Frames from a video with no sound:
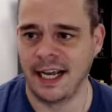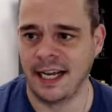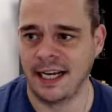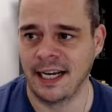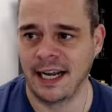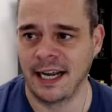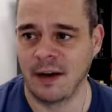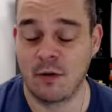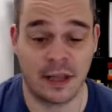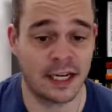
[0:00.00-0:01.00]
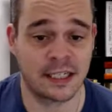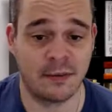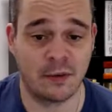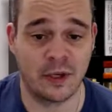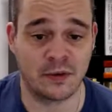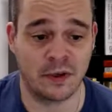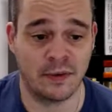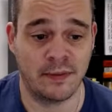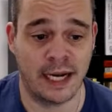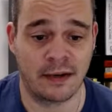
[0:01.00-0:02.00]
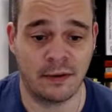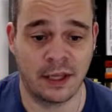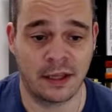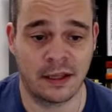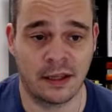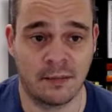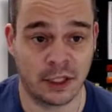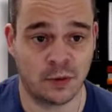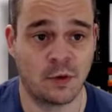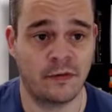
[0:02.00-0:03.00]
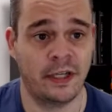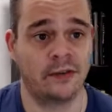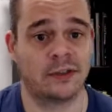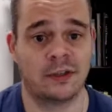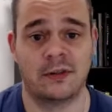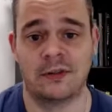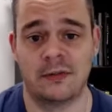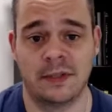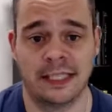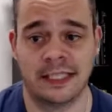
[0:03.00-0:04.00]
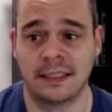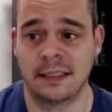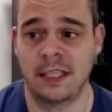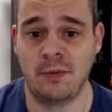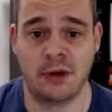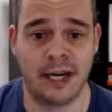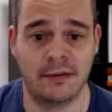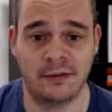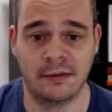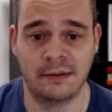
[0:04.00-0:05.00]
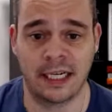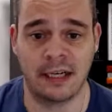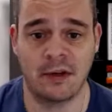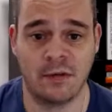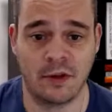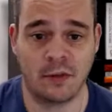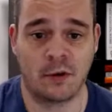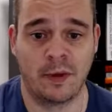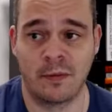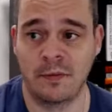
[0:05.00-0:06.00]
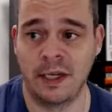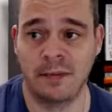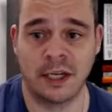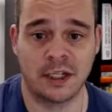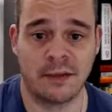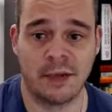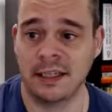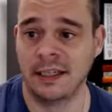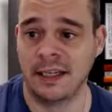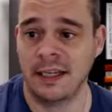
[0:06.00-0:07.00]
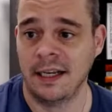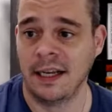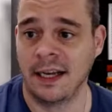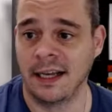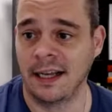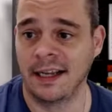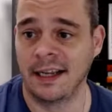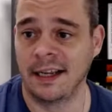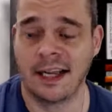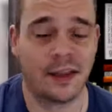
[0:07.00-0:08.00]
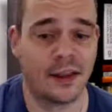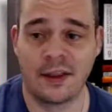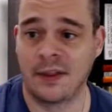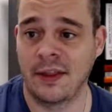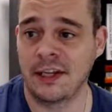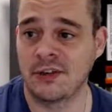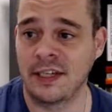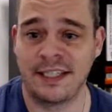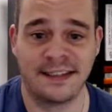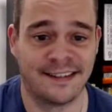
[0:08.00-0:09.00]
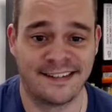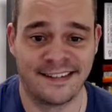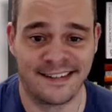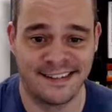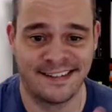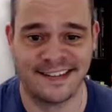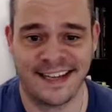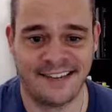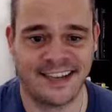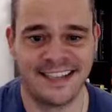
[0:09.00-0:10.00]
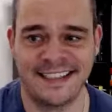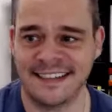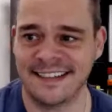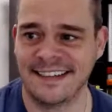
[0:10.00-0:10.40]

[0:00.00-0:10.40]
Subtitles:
And over the next couple of weeks, we're going to be back with a bunch more videos. So keep your eye out, and hopefully more people will be able to chime in. Yeah. Thanks, Tracy. Have a good night.